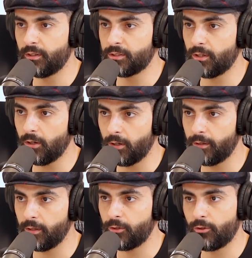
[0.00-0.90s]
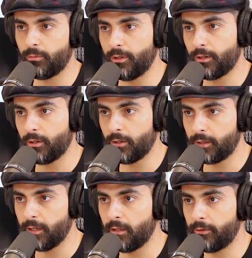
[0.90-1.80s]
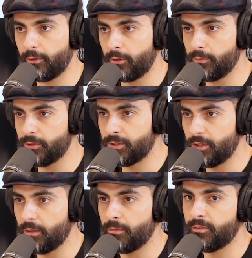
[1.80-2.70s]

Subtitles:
If it's an art, it should be in an art gallery or a museum.